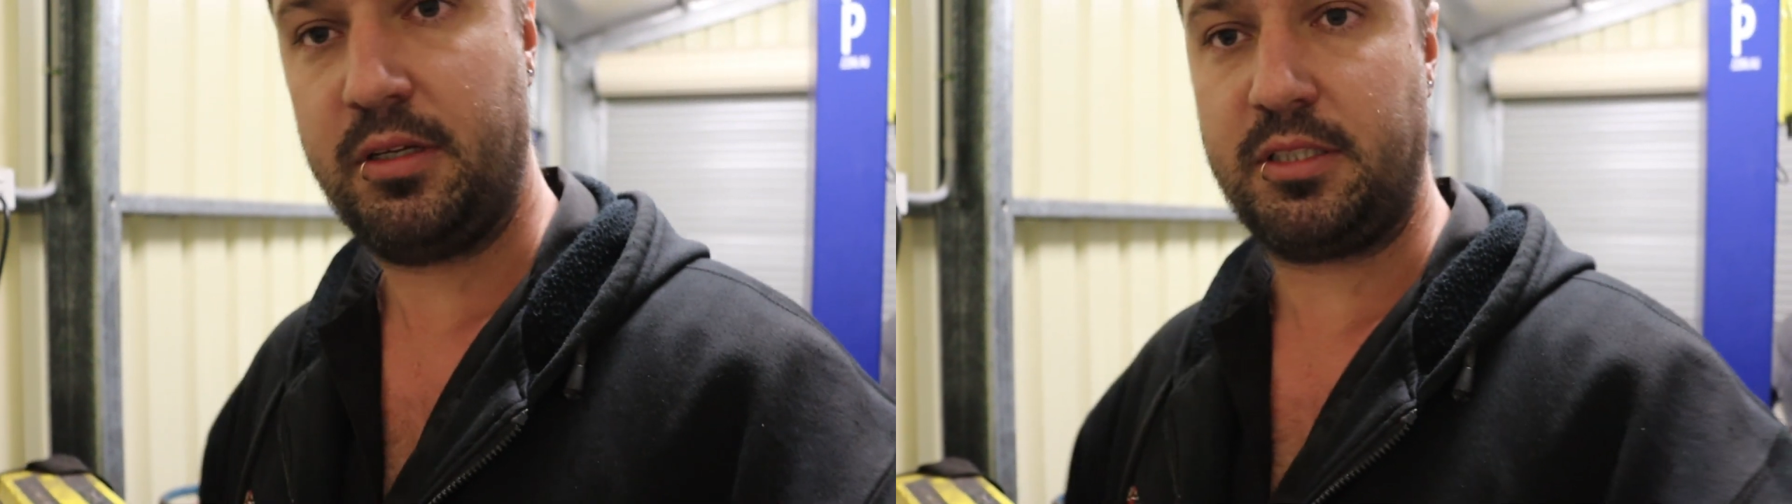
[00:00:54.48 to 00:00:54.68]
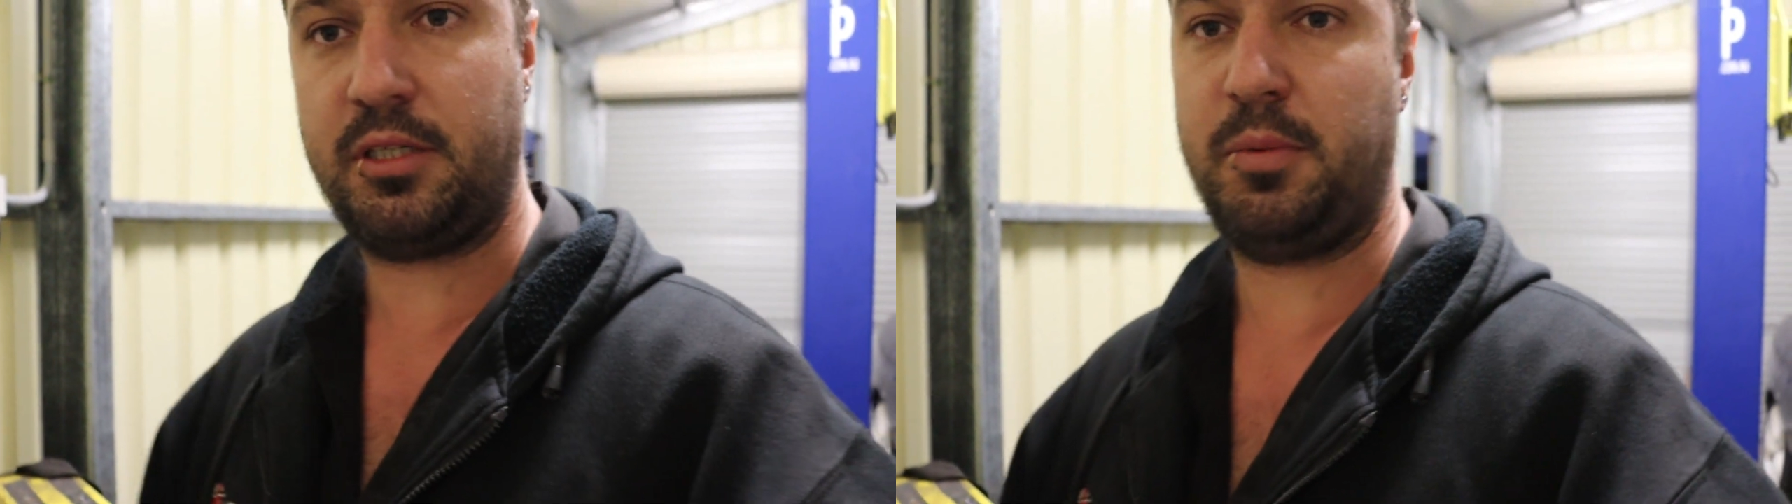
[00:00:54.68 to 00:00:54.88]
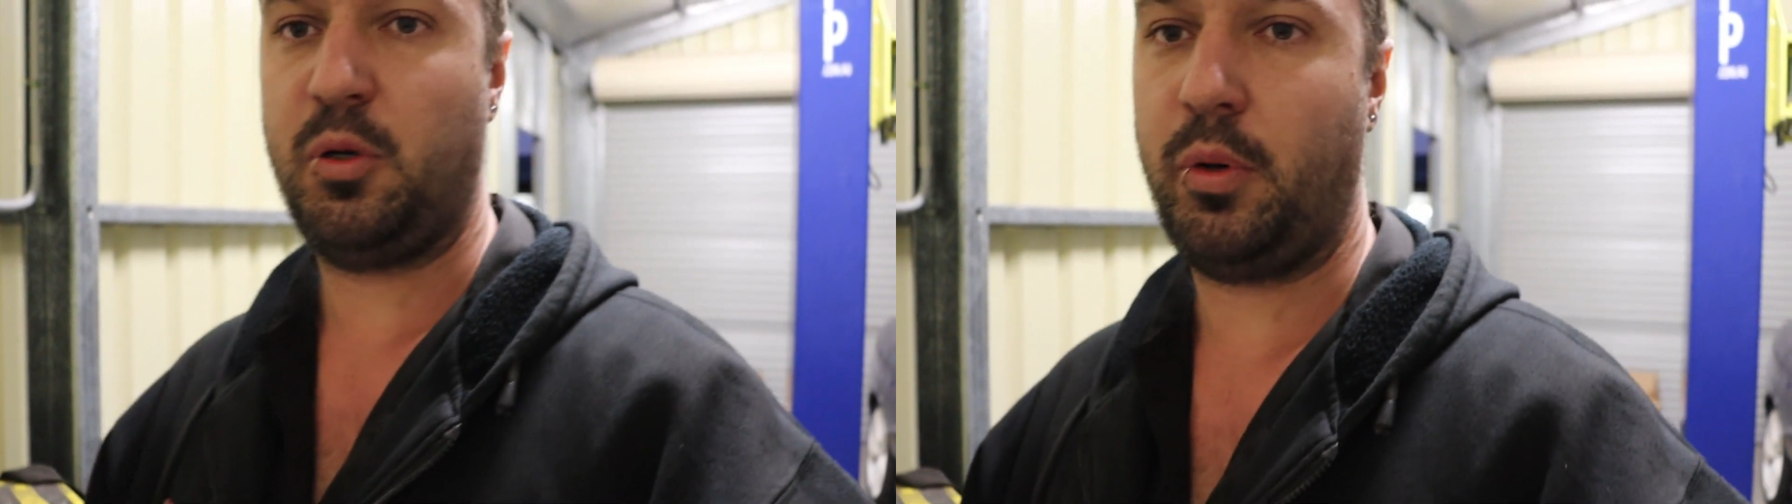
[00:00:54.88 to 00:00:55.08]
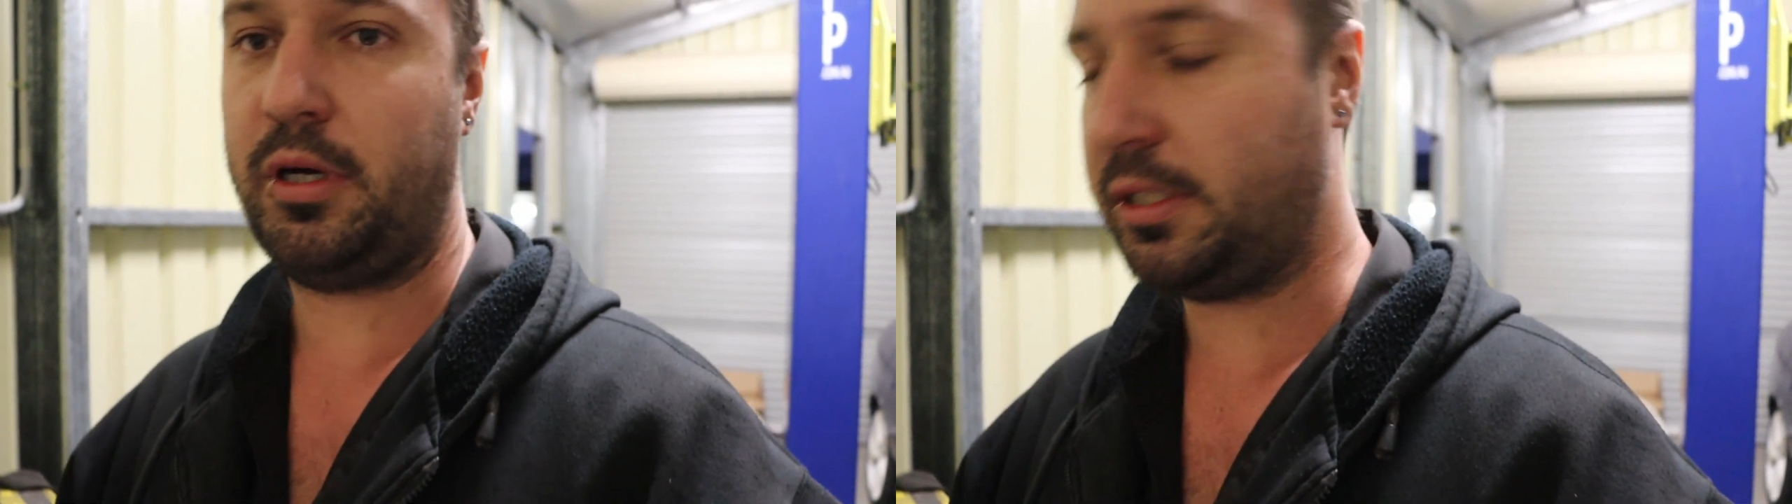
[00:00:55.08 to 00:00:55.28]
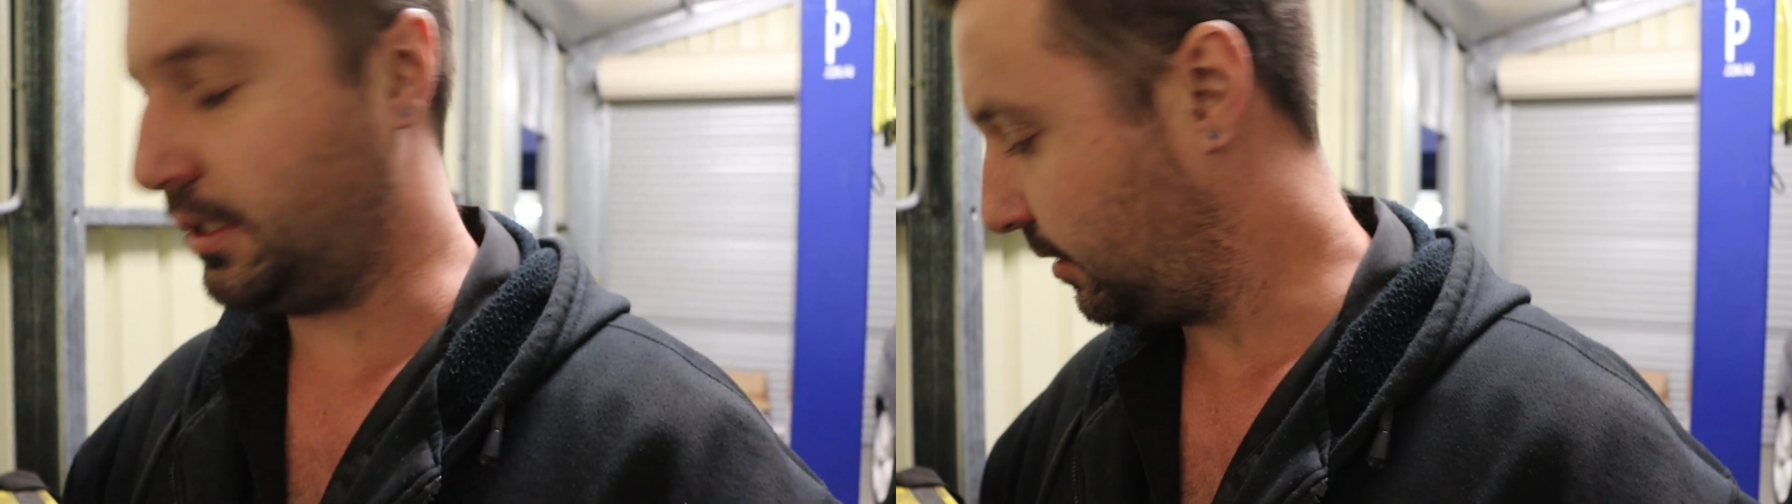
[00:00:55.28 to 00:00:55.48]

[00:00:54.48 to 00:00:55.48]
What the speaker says: did a bit of welding,